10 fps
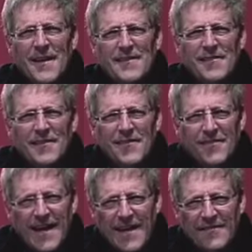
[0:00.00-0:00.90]
The
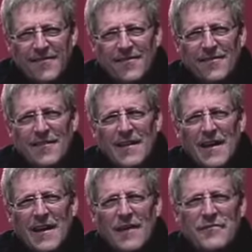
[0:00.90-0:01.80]
success
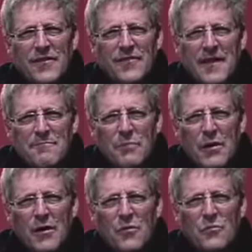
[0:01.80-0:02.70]
of the St.
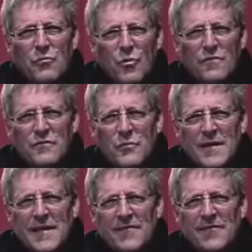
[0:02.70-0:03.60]
Paul
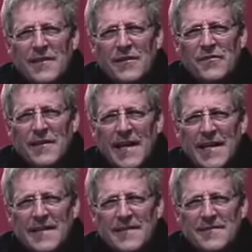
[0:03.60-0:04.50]
Wolverine Skills
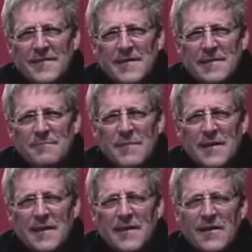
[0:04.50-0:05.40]
Canada team
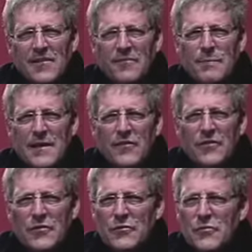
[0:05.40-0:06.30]
speaks
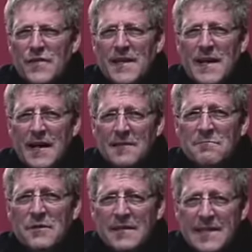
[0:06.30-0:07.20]
to the
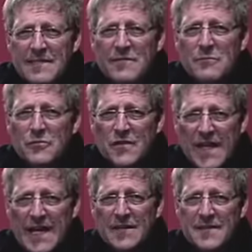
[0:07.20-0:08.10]
unbelievable
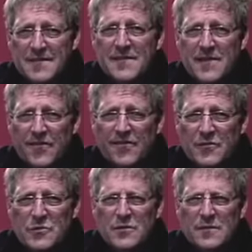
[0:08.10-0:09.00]
talent in this
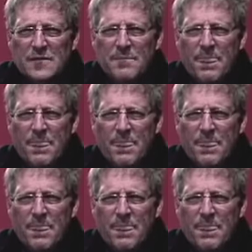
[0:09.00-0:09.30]
school,